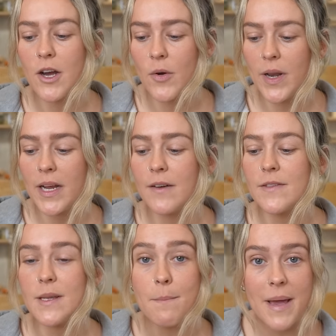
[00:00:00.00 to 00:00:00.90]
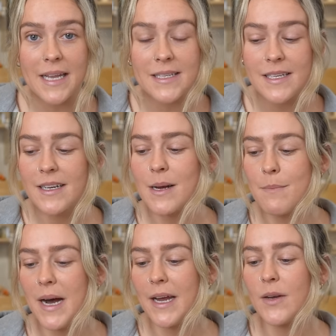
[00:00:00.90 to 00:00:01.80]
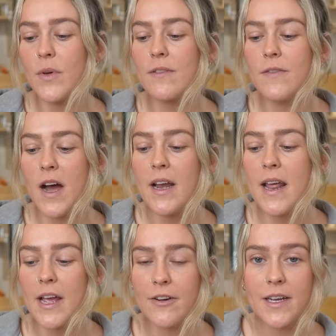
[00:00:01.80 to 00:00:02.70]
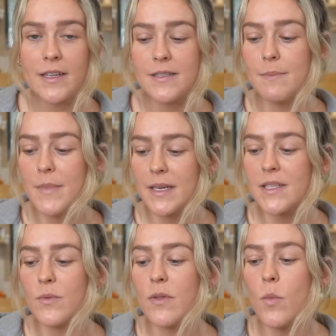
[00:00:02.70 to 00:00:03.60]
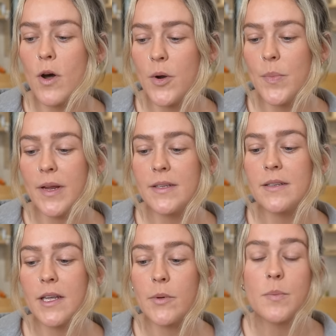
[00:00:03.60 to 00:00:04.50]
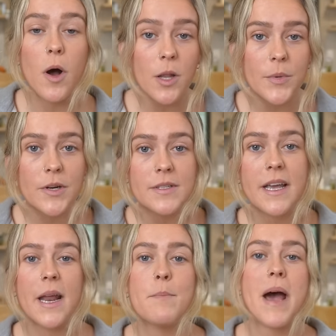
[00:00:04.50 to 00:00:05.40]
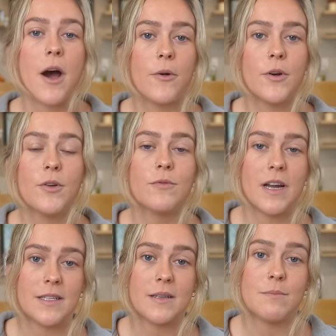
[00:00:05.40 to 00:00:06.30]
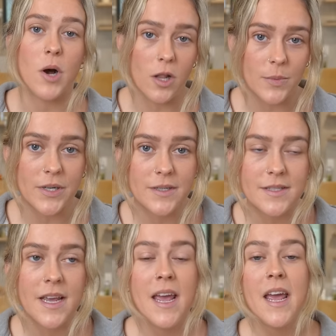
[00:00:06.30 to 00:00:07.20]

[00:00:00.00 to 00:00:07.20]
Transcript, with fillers: coating of cement combined with fine aggregates mixed with water-based liquid polymers and powdered resin polymers.